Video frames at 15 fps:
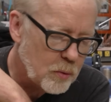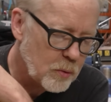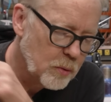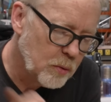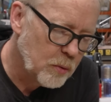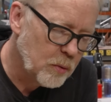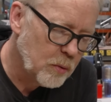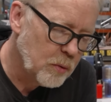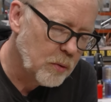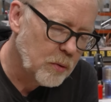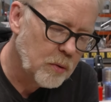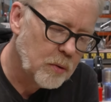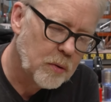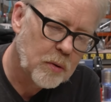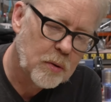
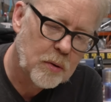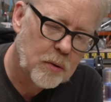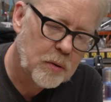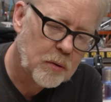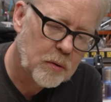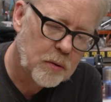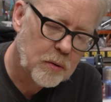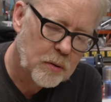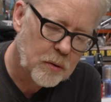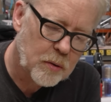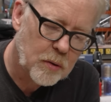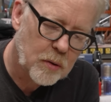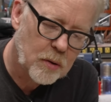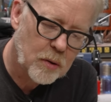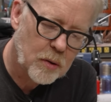
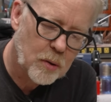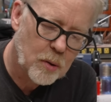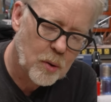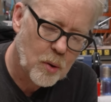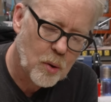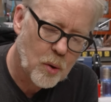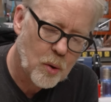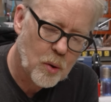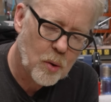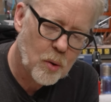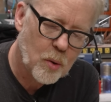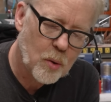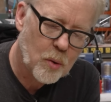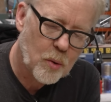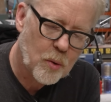
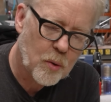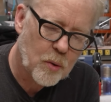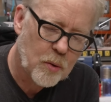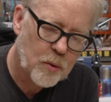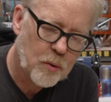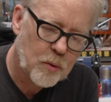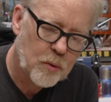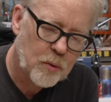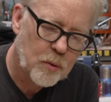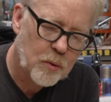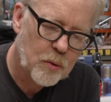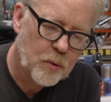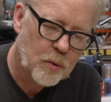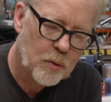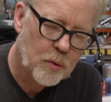
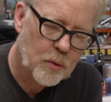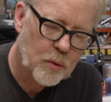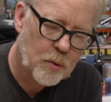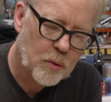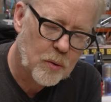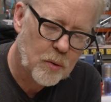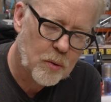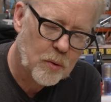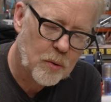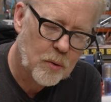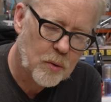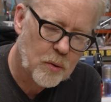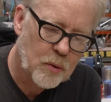[no speech]